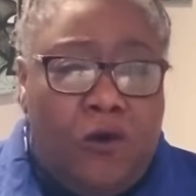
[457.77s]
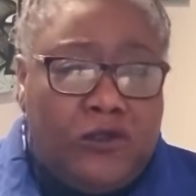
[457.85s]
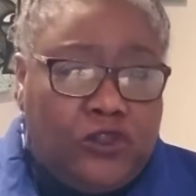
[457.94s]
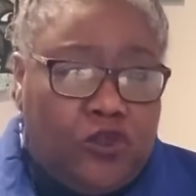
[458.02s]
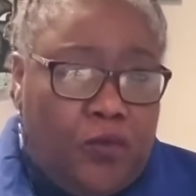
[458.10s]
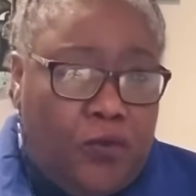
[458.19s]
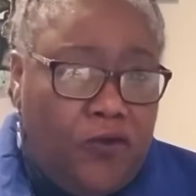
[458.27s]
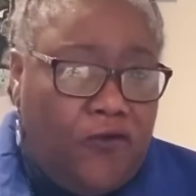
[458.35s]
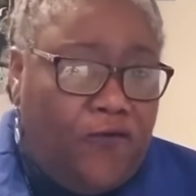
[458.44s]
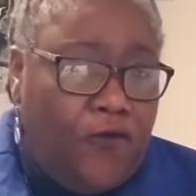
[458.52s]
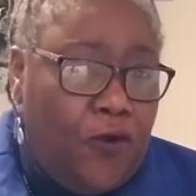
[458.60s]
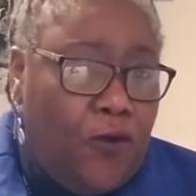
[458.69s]
was to
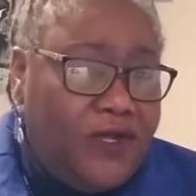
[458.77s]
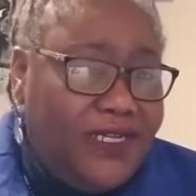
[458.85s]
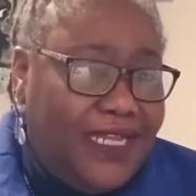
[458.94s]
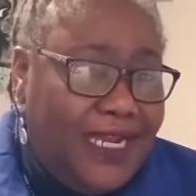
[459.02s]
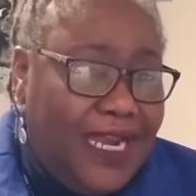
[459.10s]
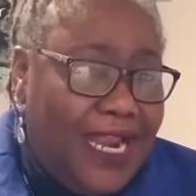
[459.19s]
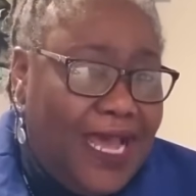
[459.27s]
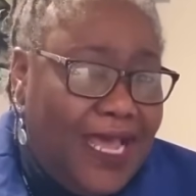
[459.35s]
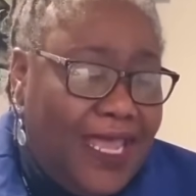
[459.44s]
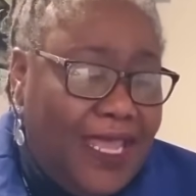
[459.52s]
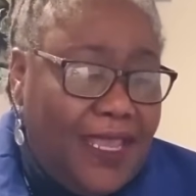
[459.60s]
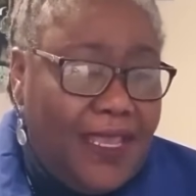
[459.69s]
put forward the
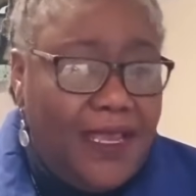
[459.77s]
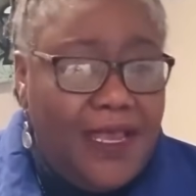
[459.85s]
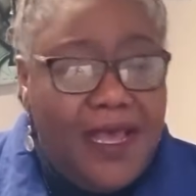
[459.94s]
lie